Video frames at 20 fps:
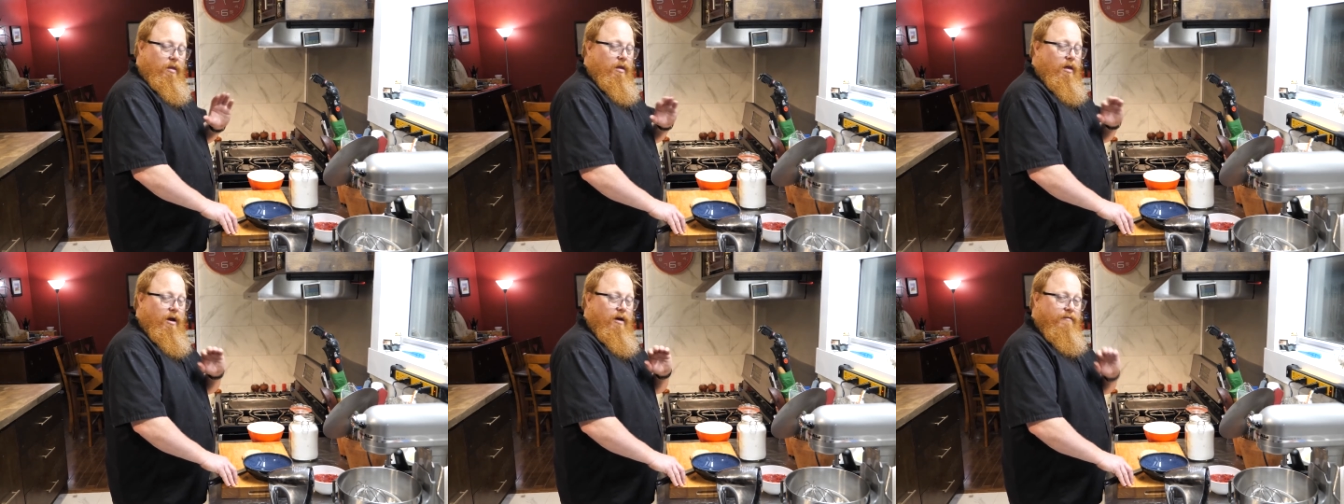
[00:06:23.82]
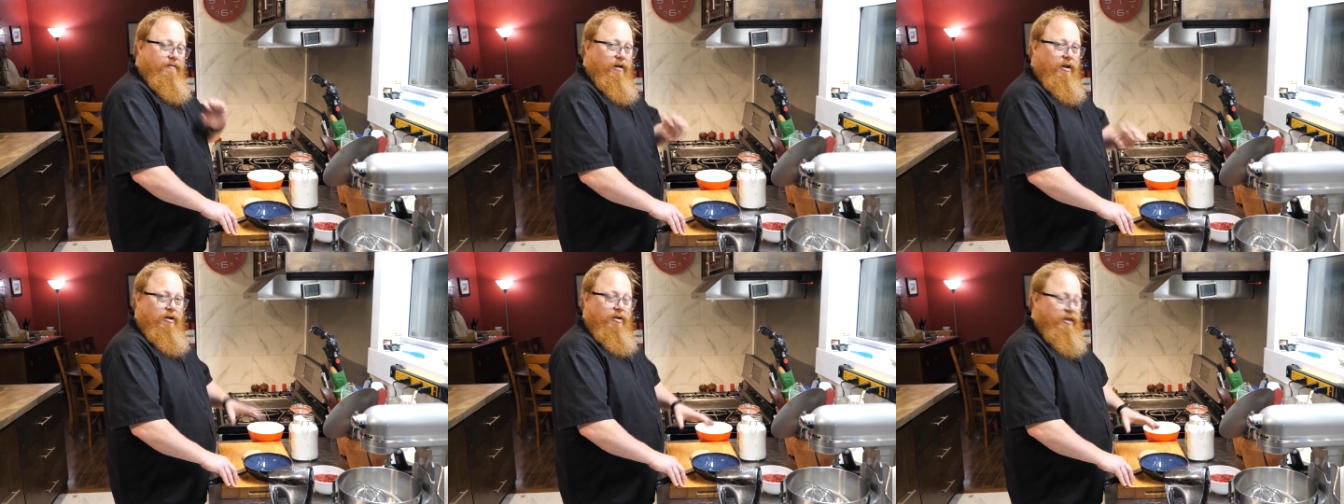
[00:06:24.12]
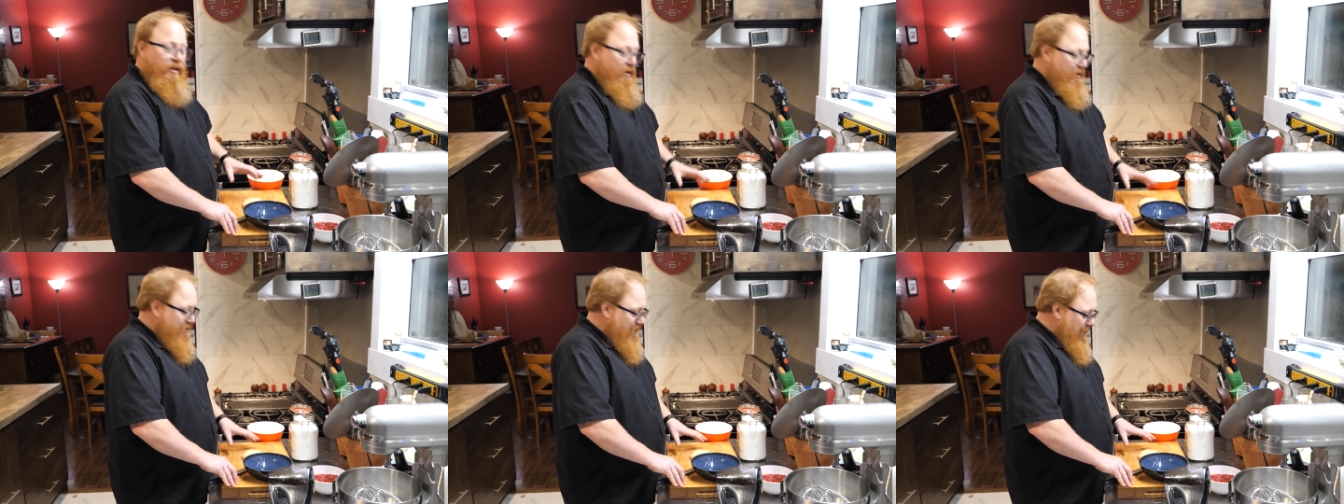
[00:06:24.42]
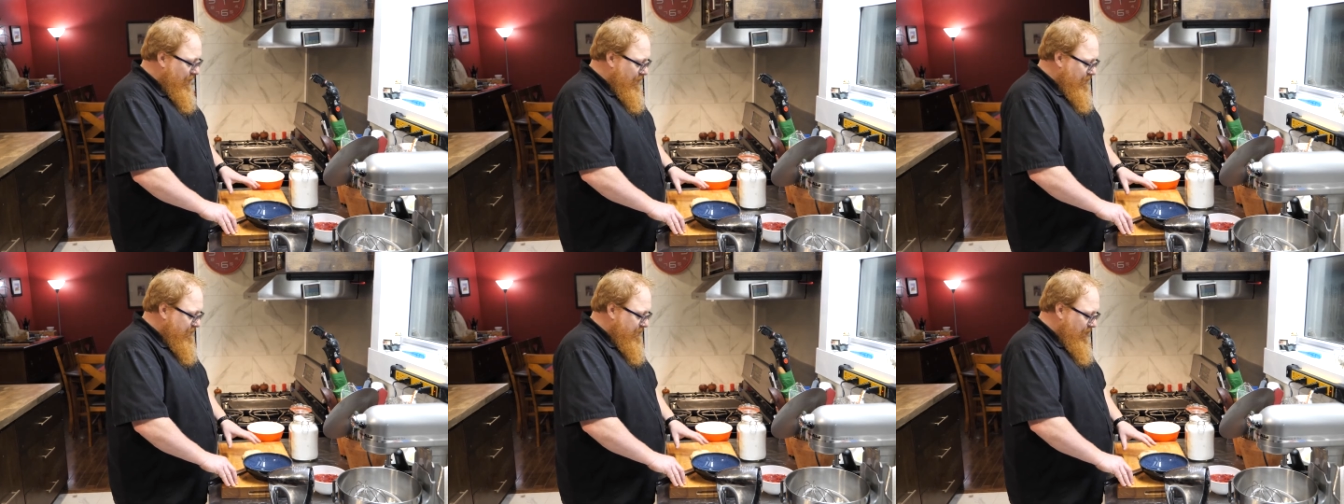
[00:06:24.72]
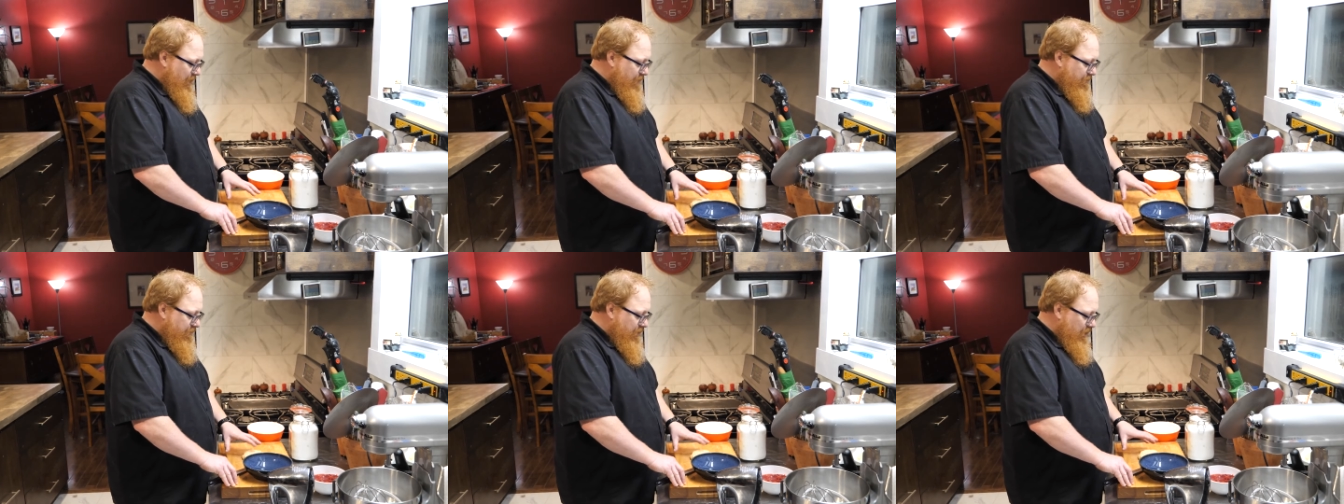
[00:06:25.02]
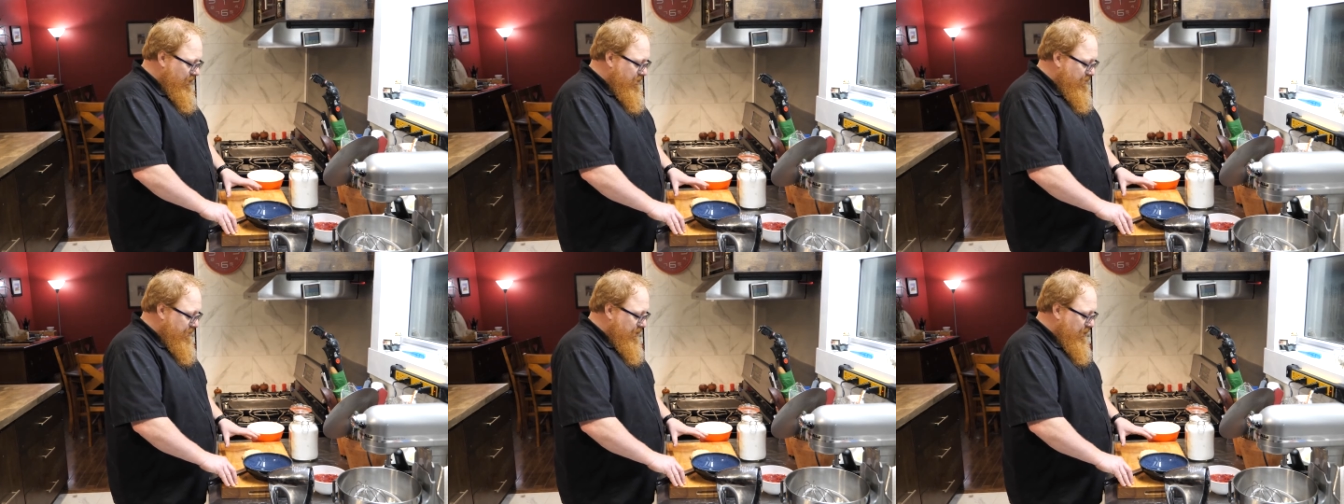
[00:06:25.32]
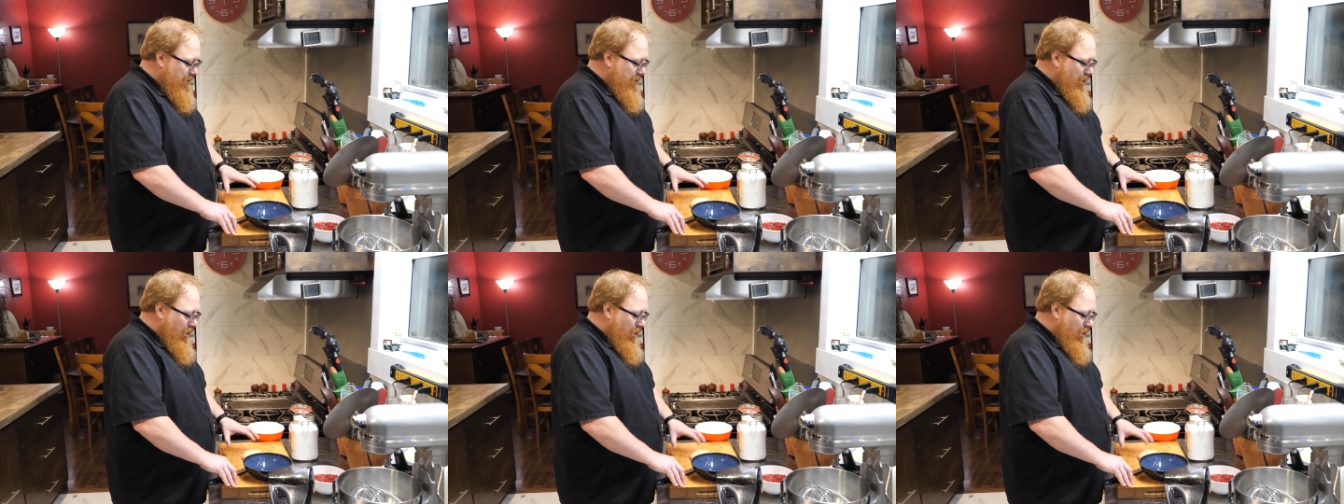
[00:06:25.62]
I followed the exact same recipe.